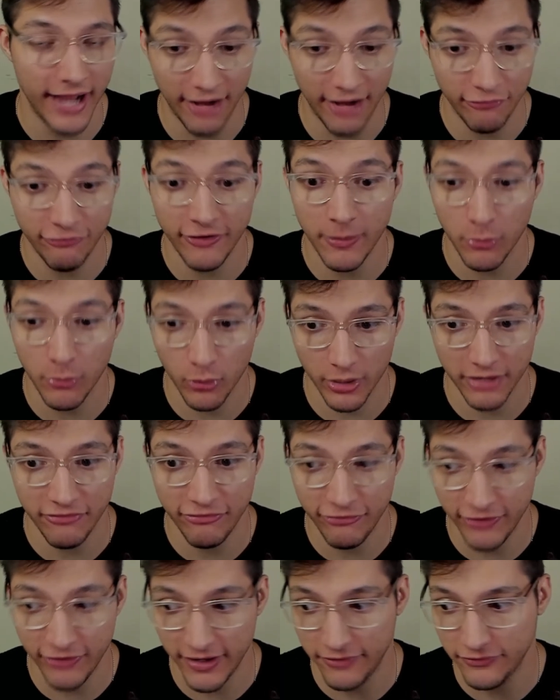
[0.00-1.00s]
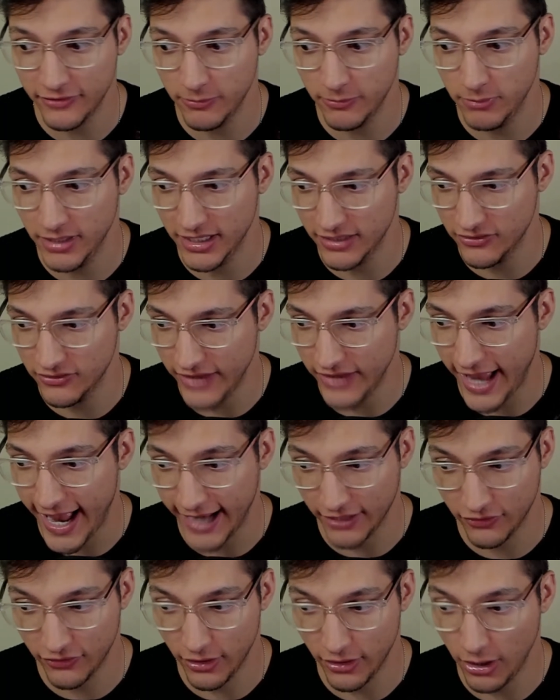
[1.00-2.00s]
February 5th to be exact.
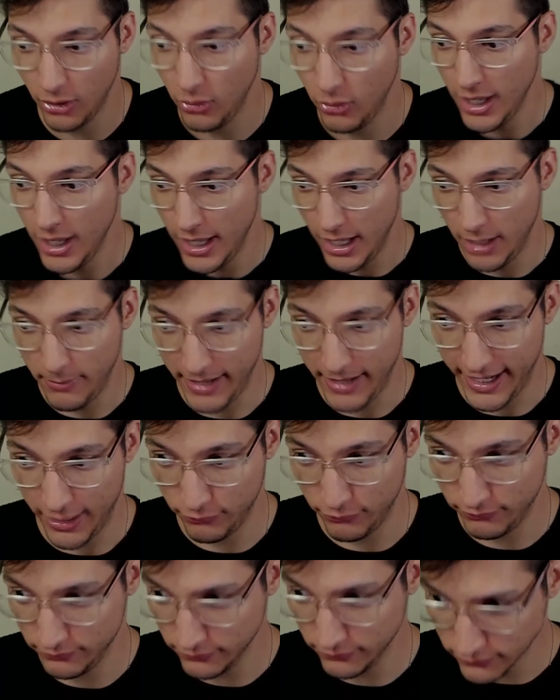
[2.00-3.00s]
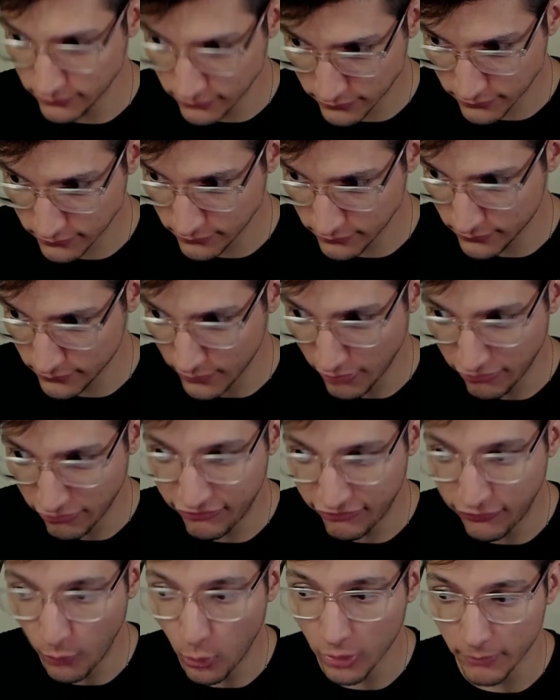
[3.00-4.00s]
So about
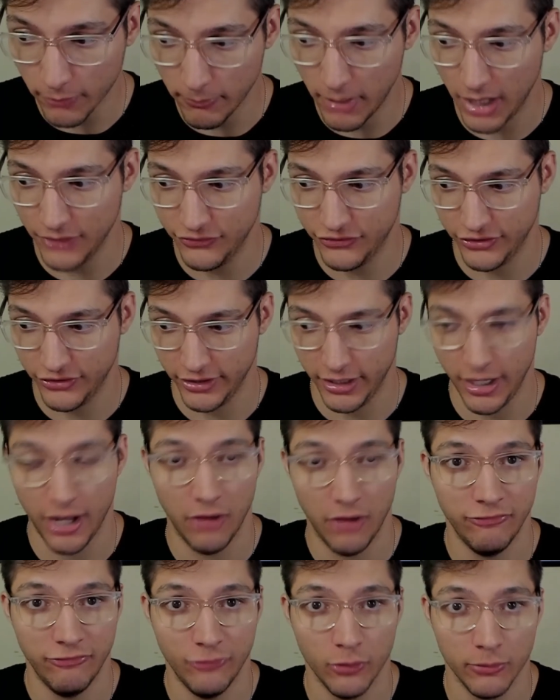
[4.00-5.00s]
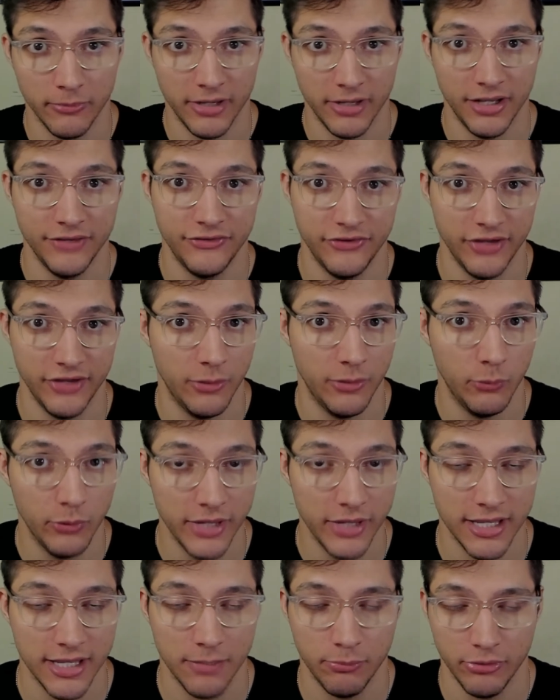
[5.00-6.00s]
4 months ago, 4 months and a
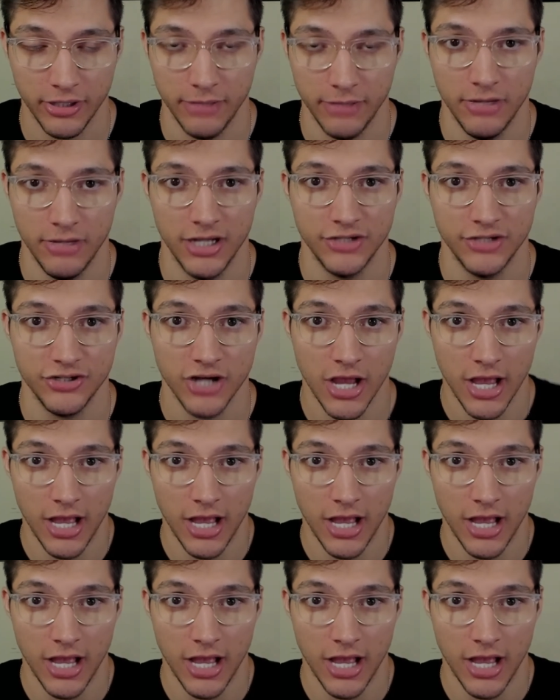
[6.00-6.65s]
week pretty much.